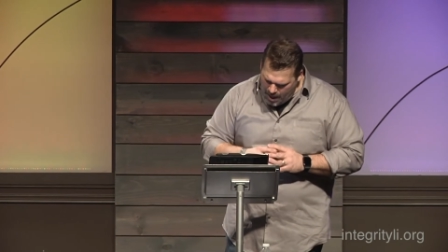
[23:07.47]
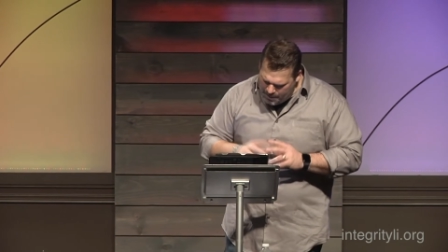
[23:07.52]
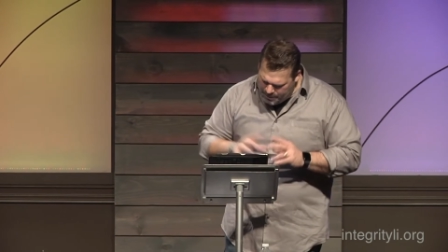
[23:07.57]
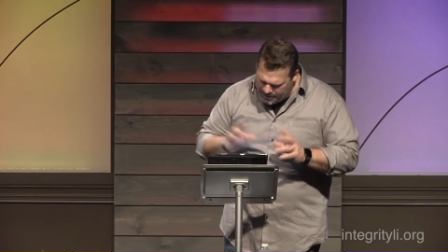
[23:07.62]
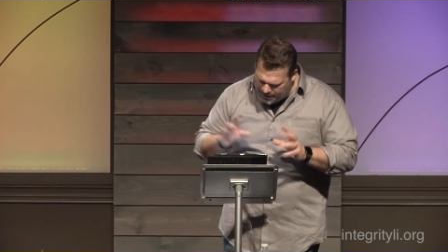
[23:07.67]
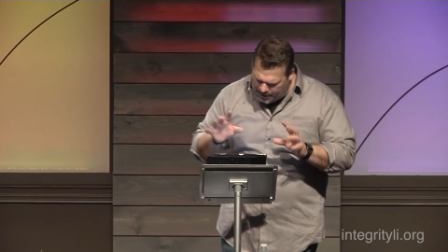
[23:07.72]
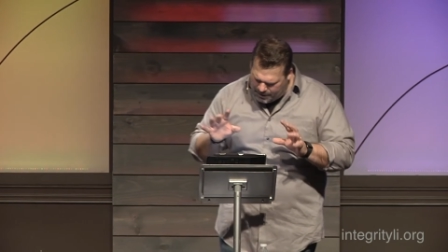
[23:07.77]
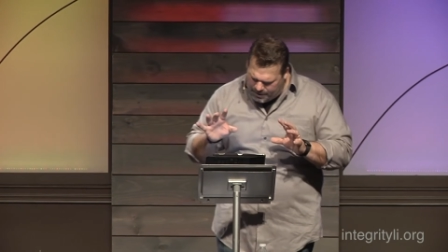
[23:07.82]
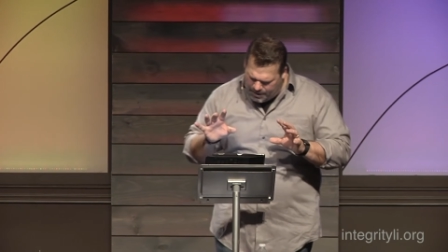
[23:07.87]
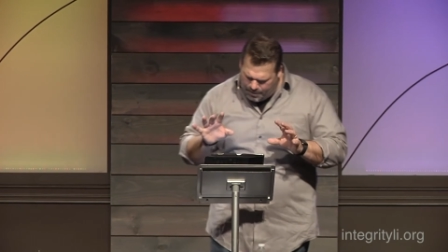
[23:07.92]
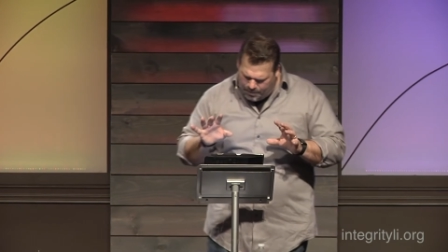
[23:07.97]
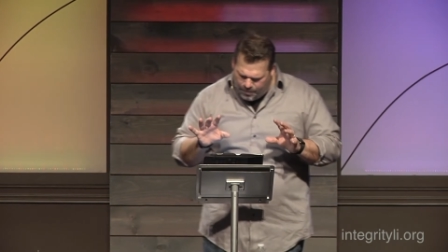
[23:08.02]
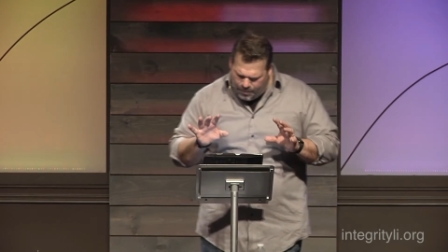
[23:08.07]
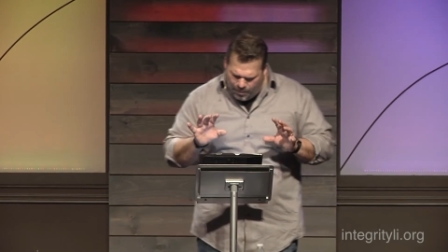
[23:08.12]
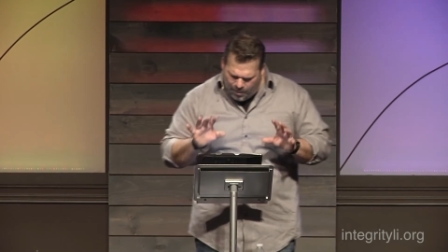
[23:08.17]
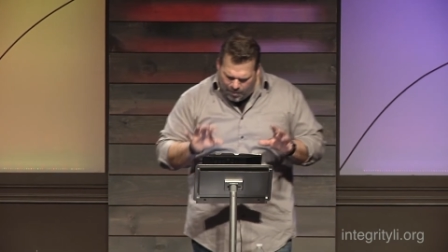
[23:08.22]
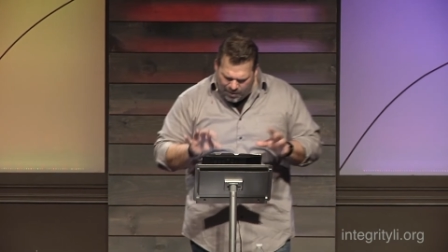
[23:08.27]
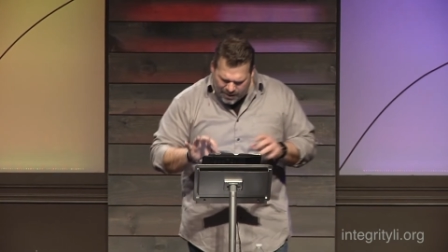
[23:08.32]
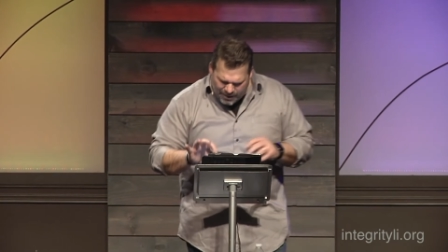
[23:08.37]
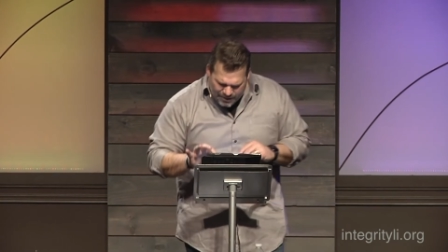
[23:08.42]
But they, the,
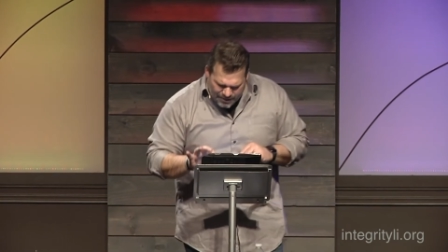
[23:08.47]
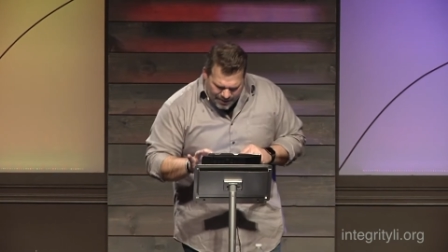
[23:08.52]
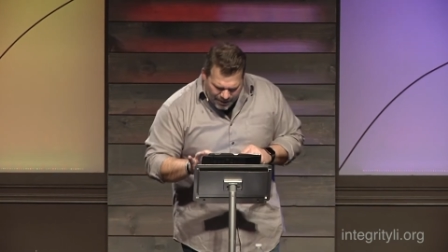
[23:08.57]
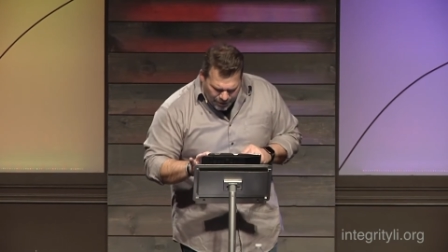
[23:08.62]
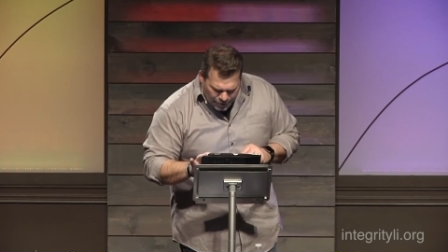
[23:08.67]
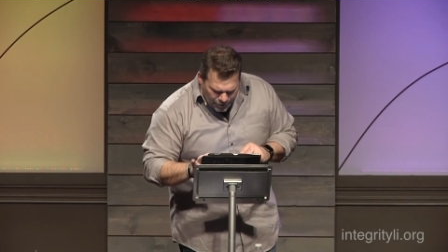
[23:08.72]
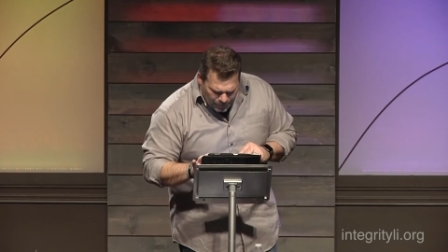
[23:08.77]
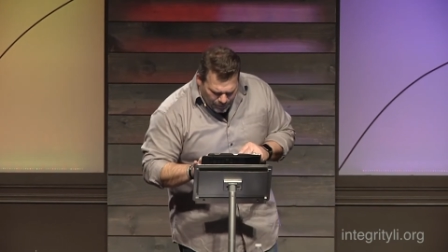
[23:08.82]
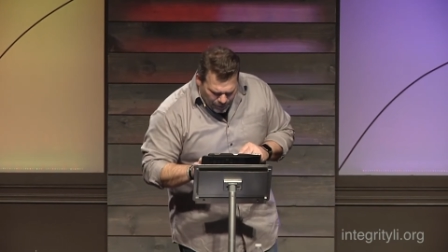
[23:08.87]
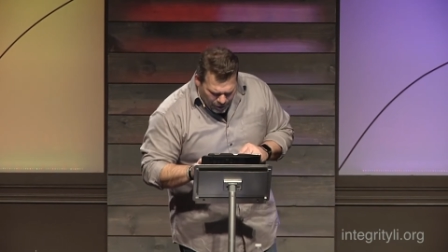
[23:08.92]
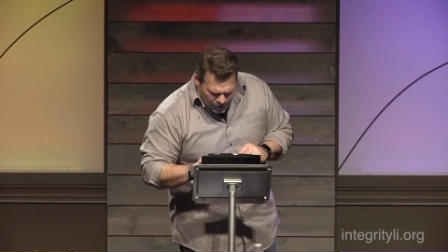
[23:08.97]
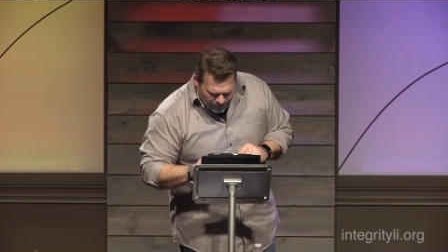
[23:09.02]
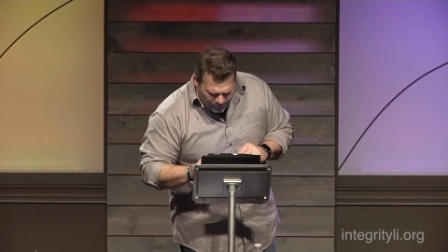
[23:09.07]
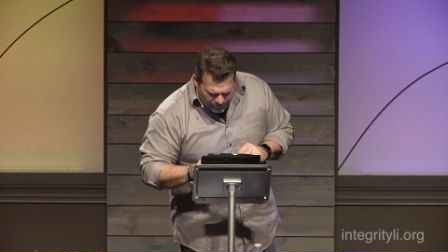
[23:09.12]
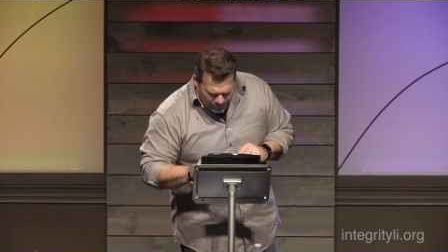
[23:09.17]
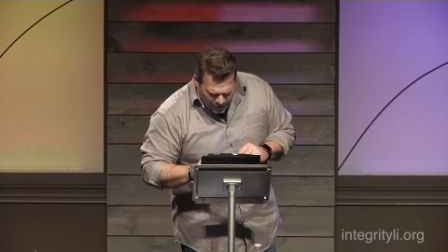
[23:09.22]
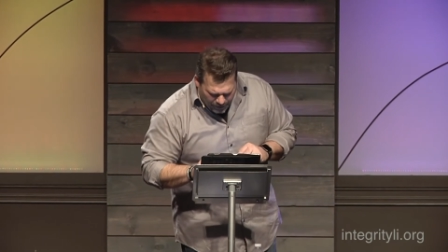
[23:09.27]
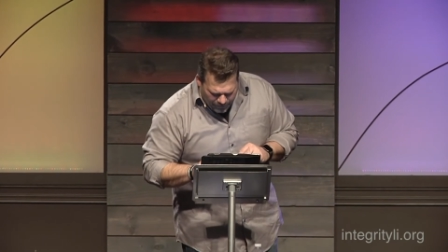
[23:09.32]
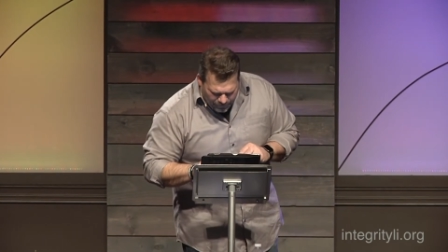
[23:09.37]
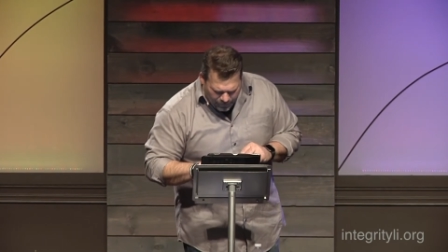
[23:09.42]
when we consider the book
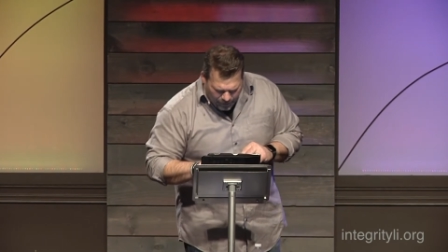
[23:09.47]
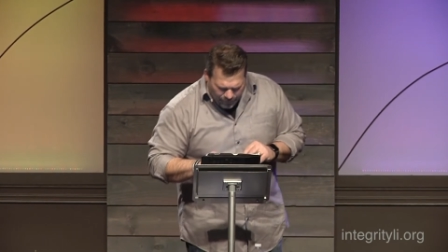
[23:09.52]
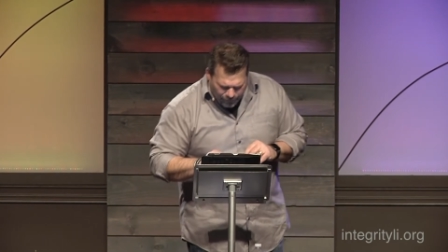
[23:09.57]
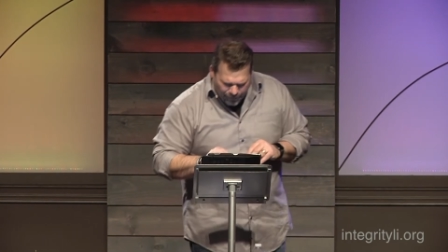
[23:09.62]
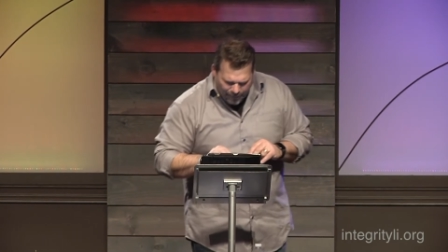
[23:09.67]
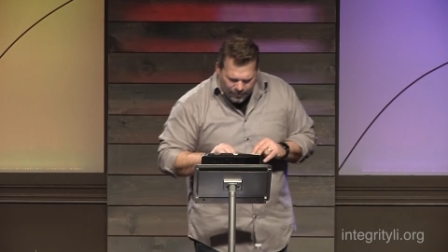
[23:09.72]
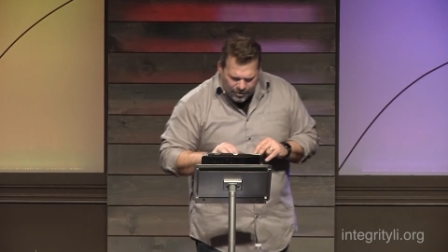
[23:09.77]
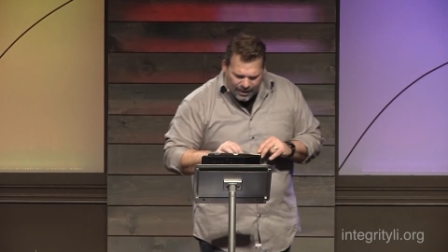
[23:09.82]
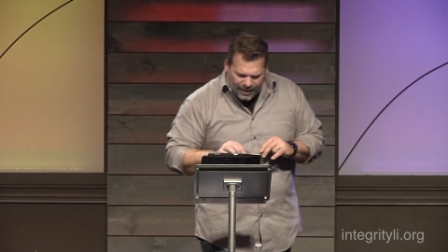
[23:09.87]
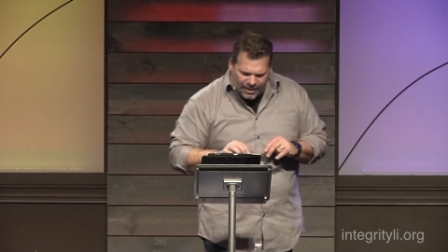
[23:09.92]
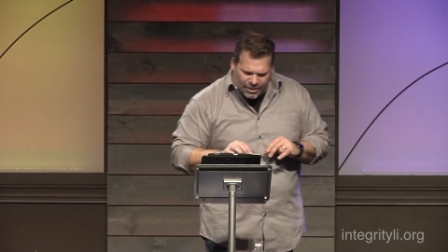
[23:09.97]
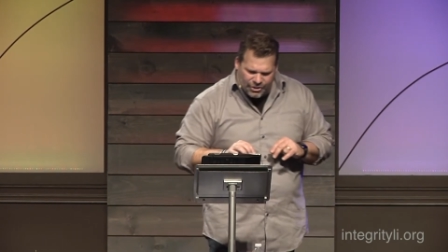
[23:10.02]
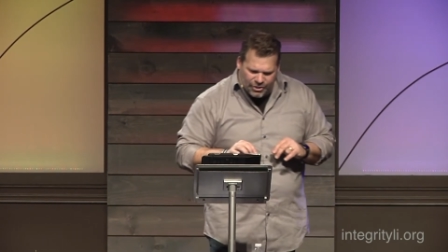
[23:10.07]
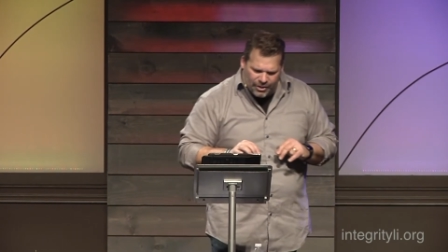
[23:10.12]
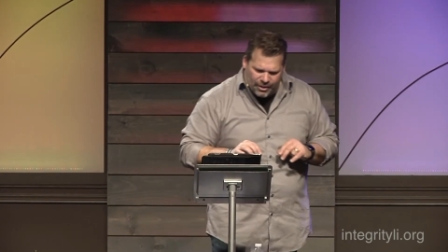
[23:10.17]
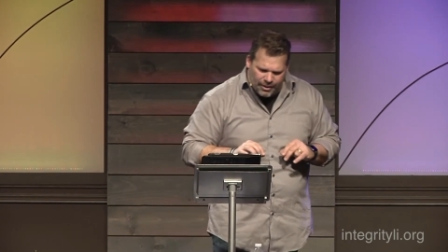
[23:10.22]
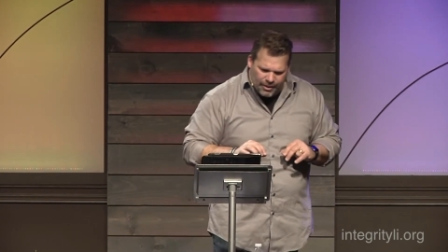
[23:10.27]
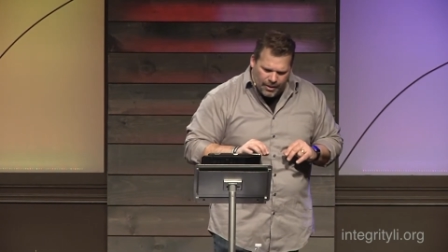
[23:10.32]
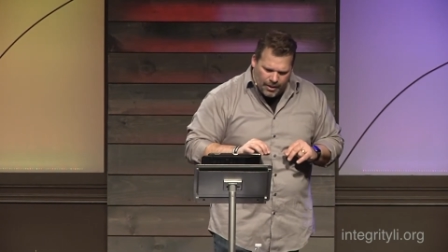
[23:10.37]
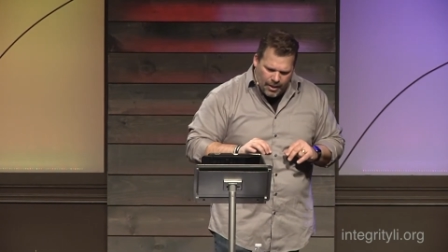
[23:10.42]
of, of, of
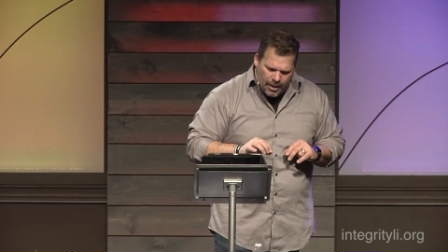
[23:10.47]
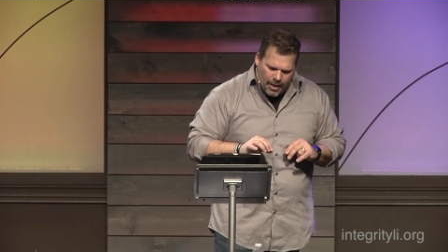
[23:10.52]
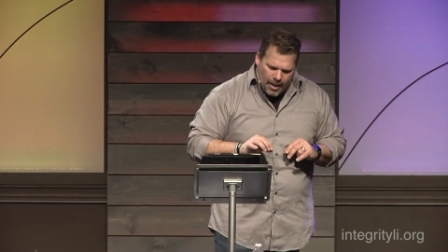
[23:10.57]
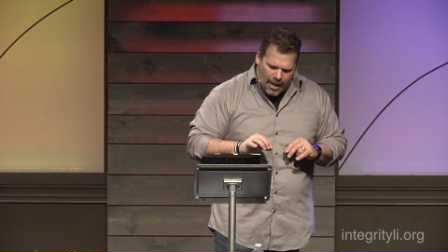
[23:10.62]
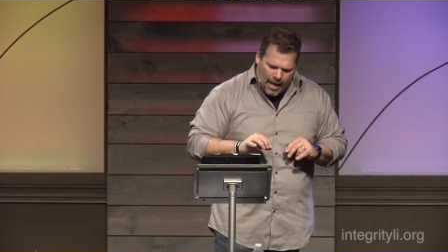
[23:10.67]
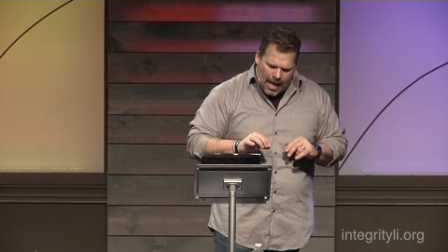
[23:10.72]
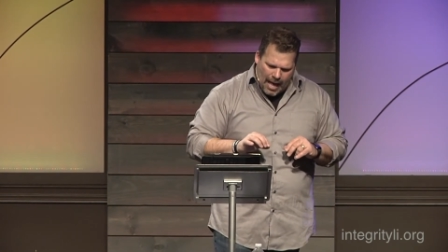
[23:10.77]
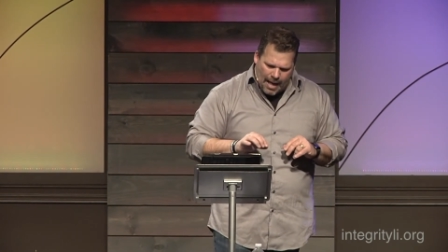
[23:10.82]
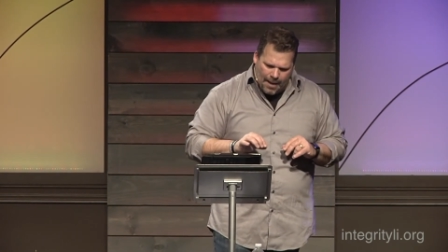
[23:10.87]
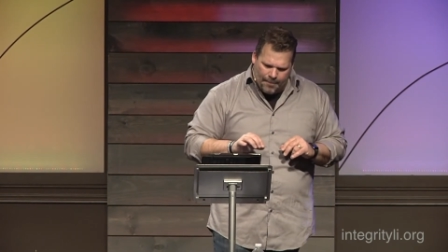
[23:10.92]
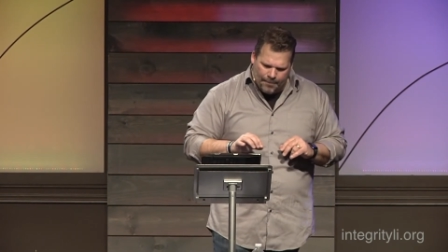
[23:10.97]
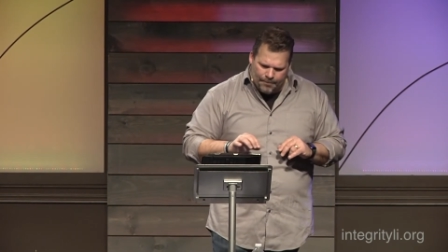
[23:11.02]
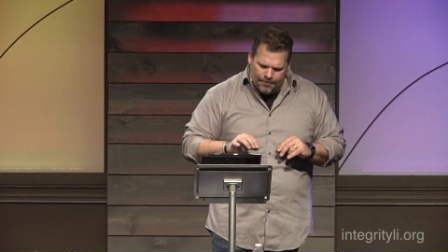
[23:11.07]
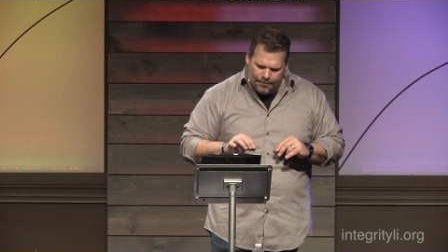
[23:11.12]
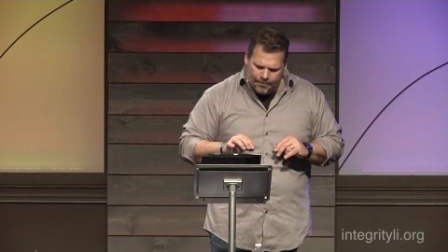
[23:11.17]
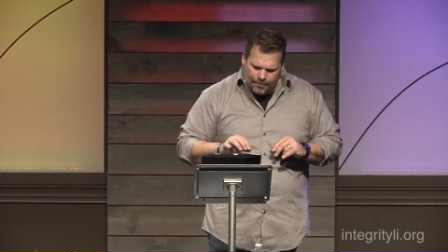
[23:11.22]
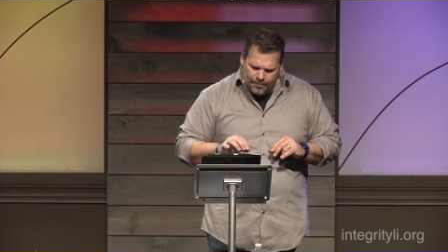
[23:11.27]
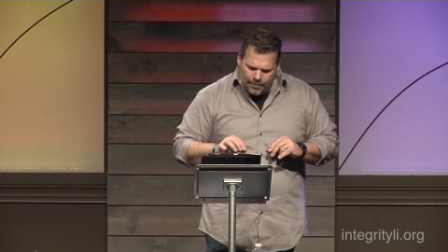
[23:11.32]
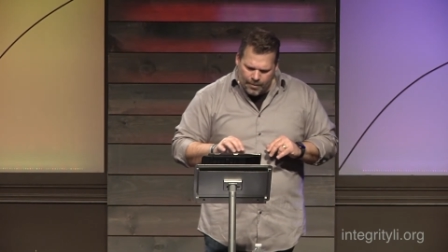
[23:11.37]
Revelation, um,